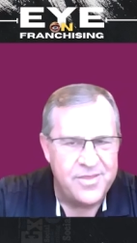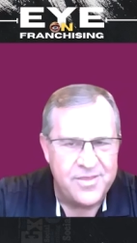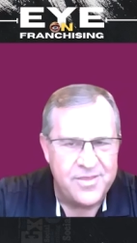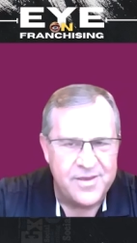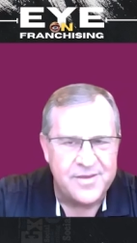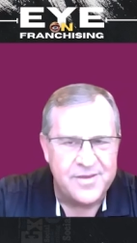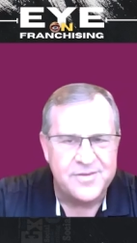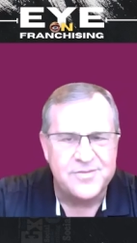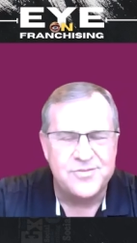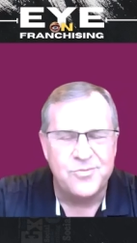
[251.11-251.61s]

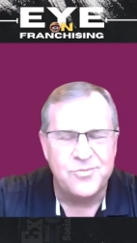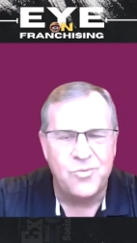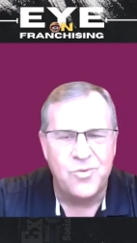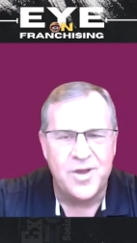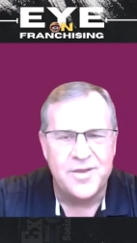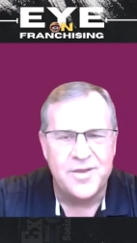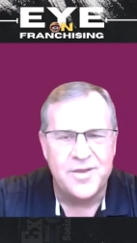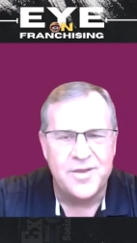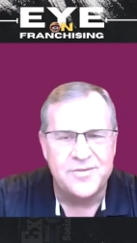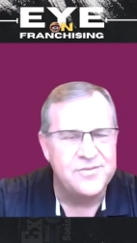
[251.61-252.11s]
this
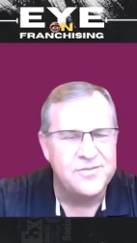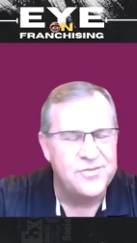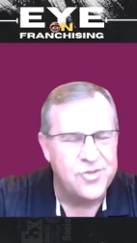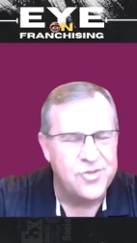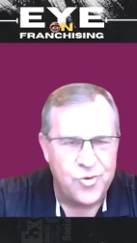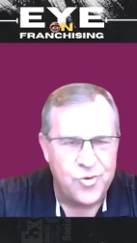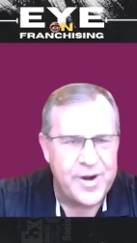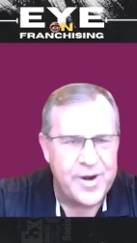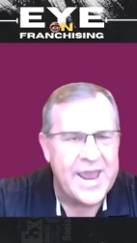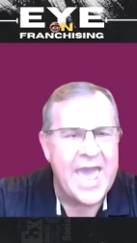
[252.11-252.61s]
was
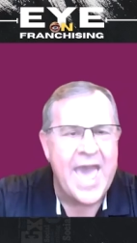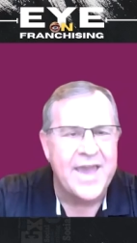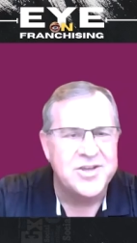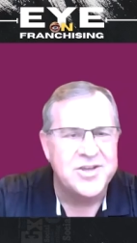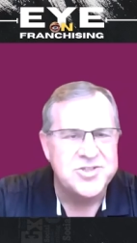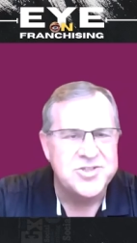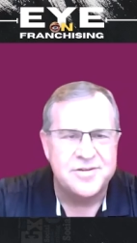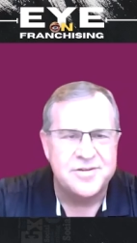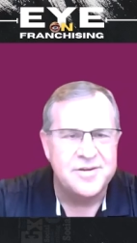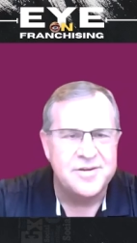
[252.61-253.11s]
the
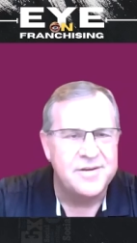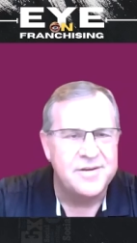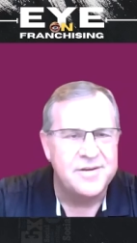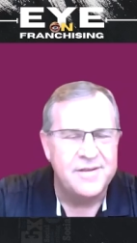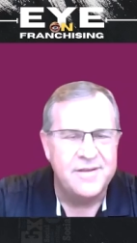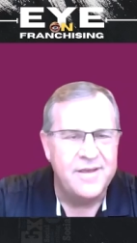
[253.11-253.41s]
reaction.